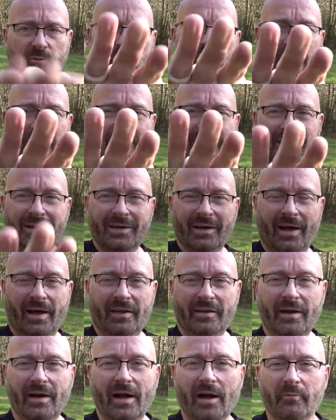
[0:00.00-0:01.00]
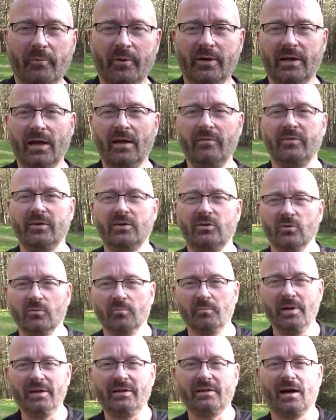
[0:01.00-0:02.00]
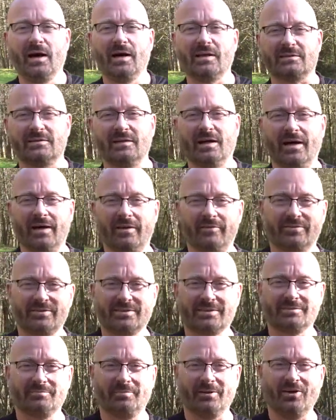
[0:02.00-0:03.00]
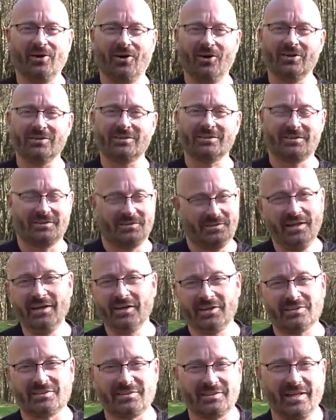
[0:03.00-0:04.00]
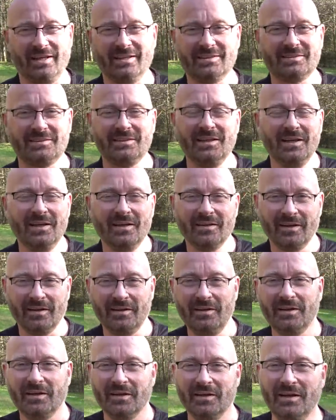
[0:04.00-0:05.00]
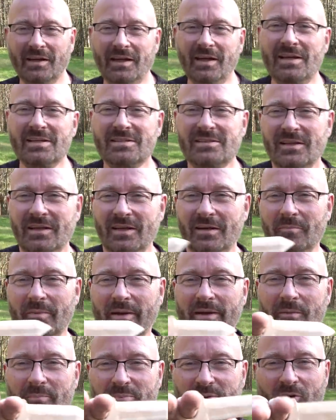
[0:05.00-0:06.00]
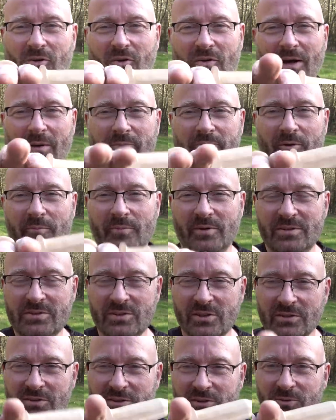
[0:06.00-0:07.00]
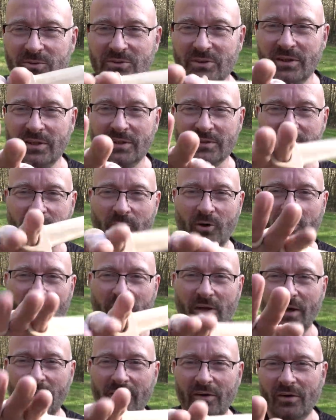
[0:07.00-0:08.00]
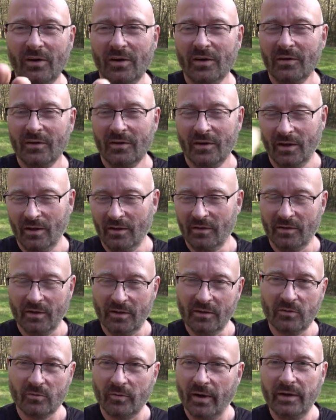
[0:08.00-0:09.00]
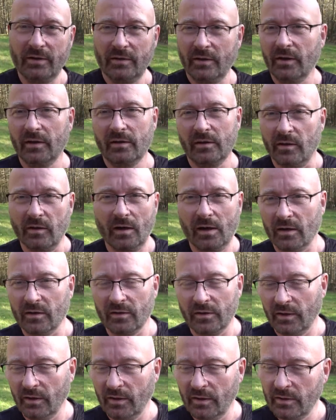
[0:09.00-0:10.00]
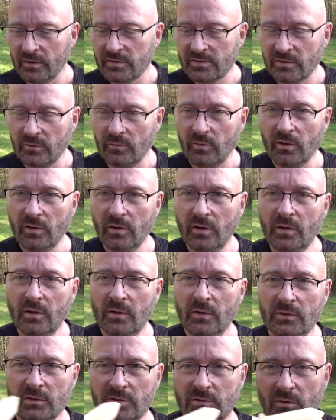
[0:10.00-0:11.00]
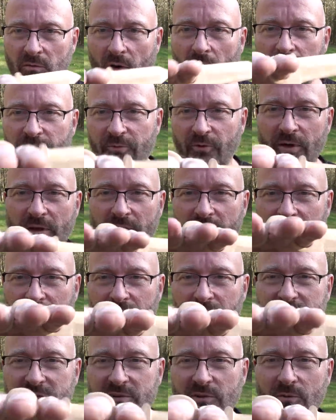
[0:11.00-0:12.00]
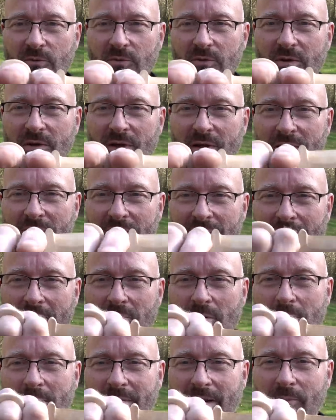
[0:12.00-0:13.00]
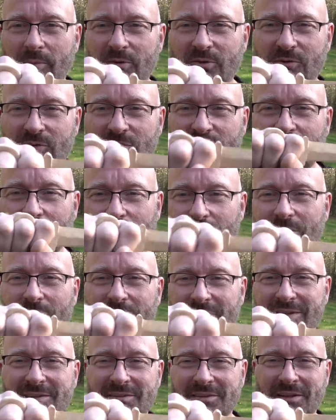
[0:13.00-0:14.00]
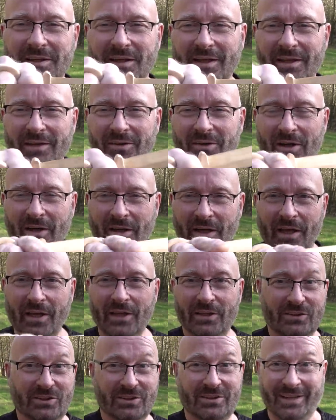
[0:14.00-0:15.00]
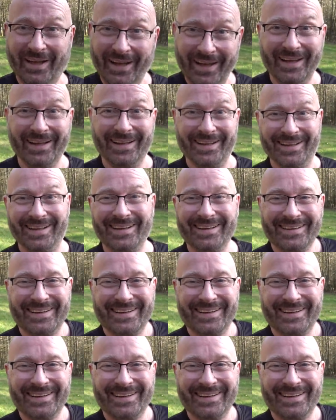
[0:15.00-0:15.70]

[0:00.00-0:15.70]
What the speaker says: wood, and then I will give it to Midgard Knives, because Dirk says that he can easily make a prototype from this just using his water cutter and then grinding it and hardening it and so on. So hopefully very soon I will be able to show you this thing here in steel.